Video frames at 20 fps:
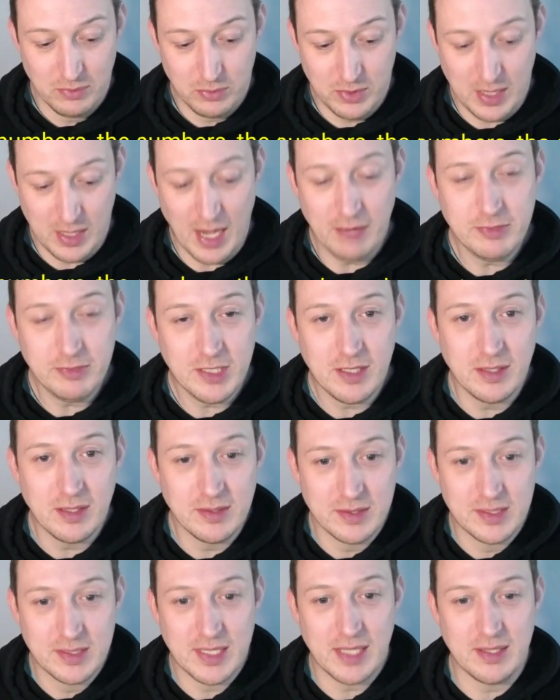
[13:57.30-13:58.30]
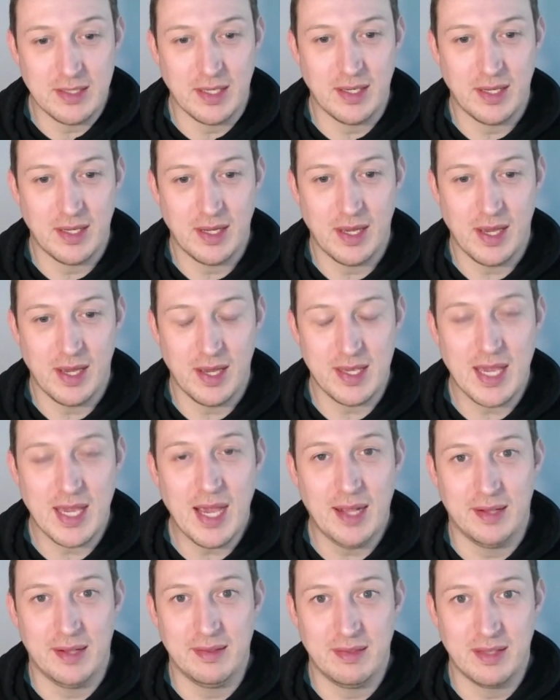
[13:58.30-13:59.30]
we have to consider
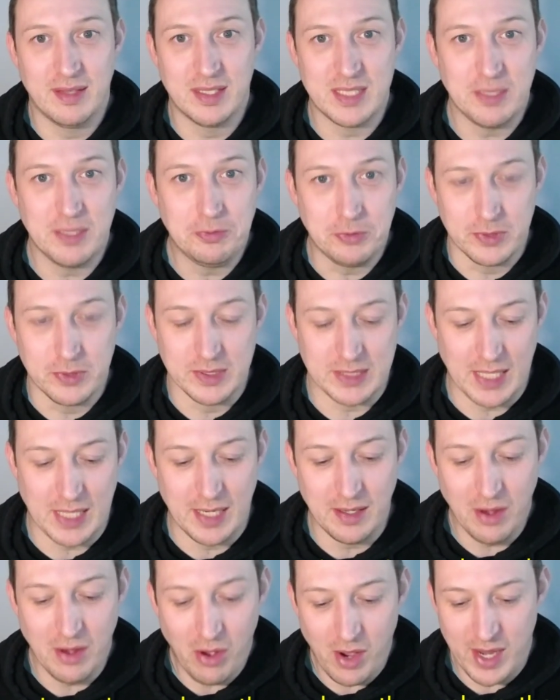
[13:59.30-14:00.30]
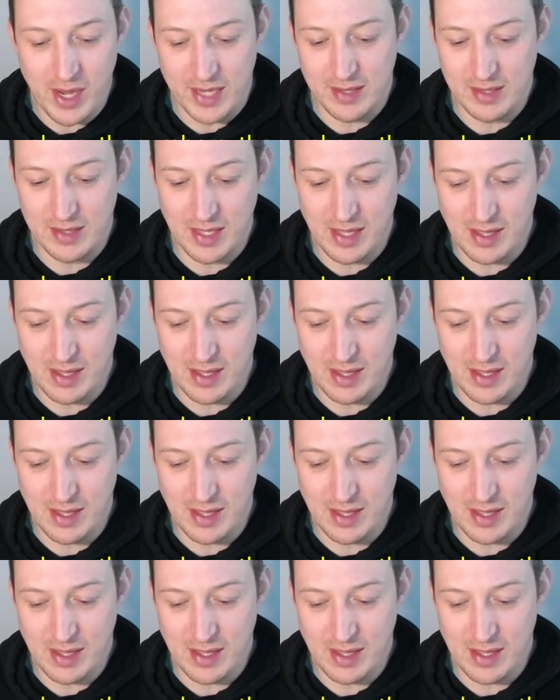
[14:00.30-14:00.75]
again the difference in height.